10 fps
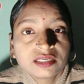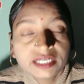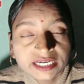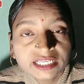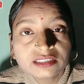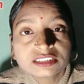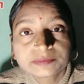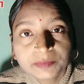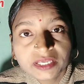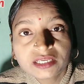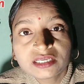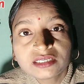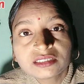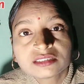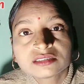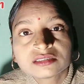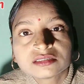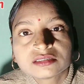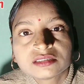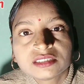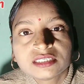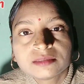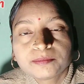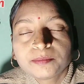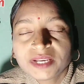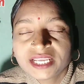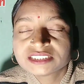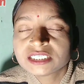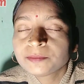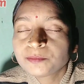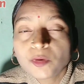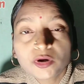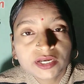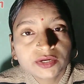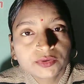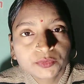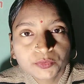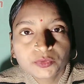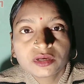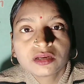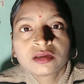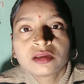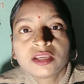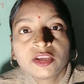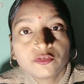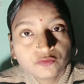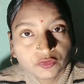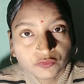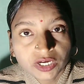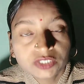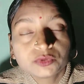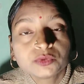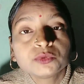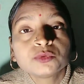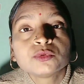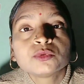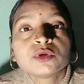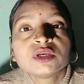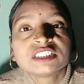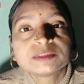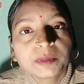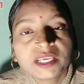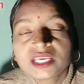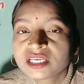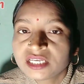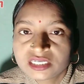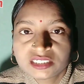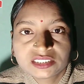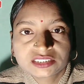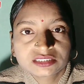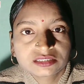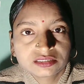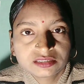Reading, speaking plays an important role if we want to speak English.